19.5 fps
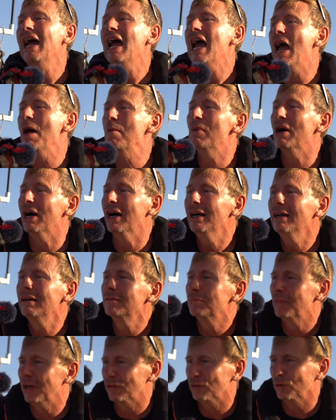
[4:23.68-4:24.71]
Emma,
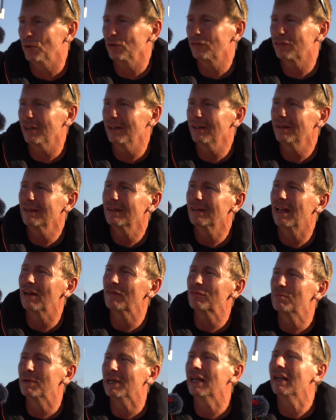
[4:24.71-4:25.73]
my daughter,
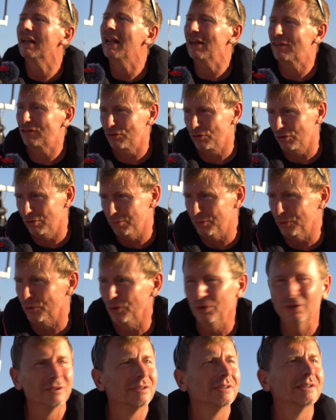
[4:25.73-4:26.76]
left me a letter on board.